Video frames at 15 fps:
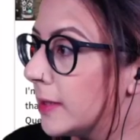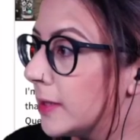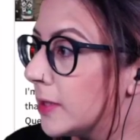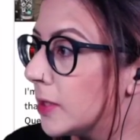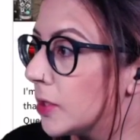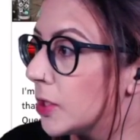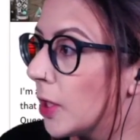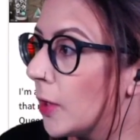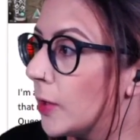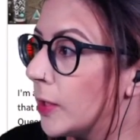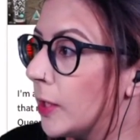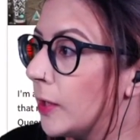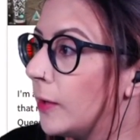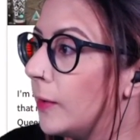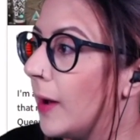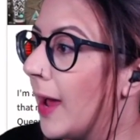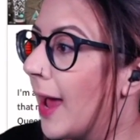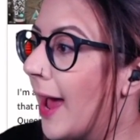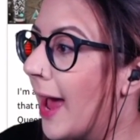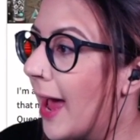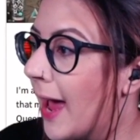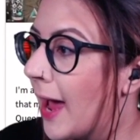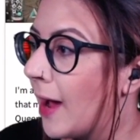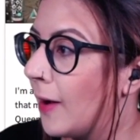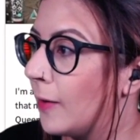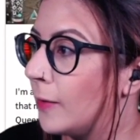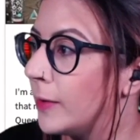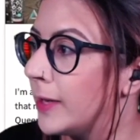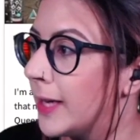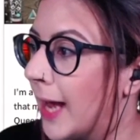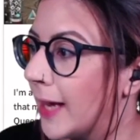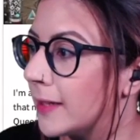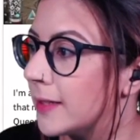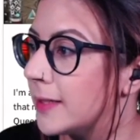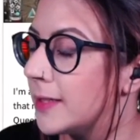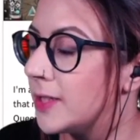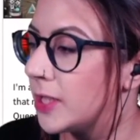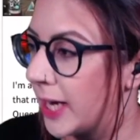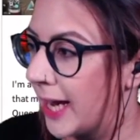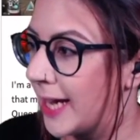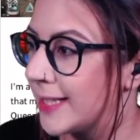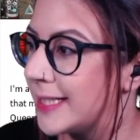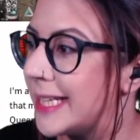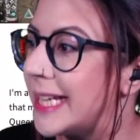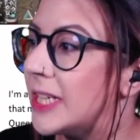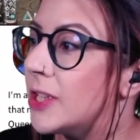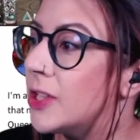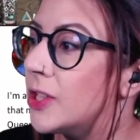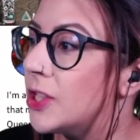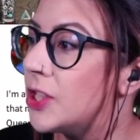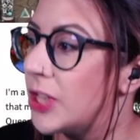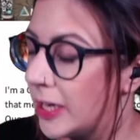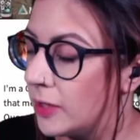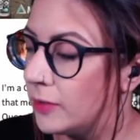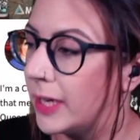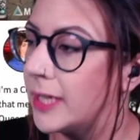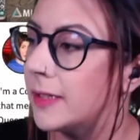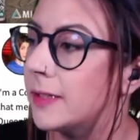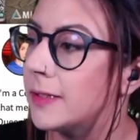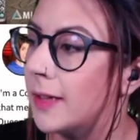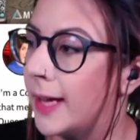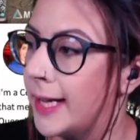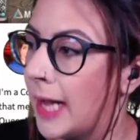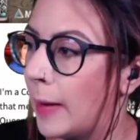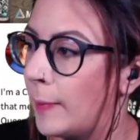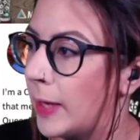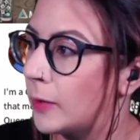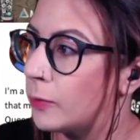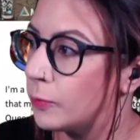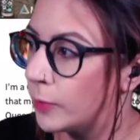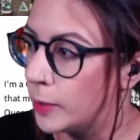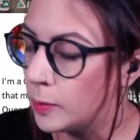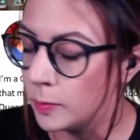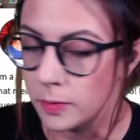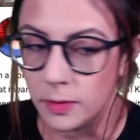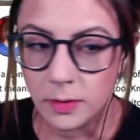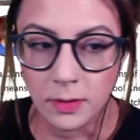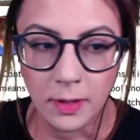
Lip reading: to show you how Next.js generates dynamic routes.